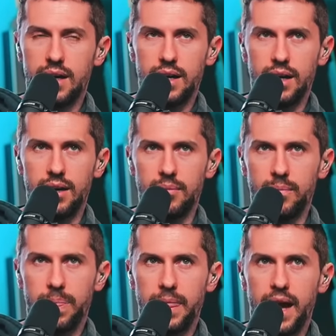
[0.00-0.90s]

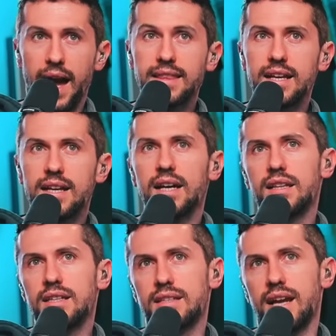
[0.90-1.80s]
I think
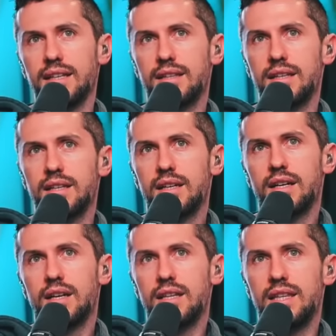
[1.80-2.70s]

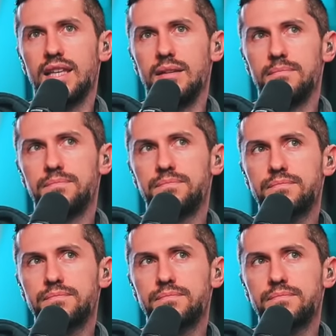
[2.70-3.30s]
the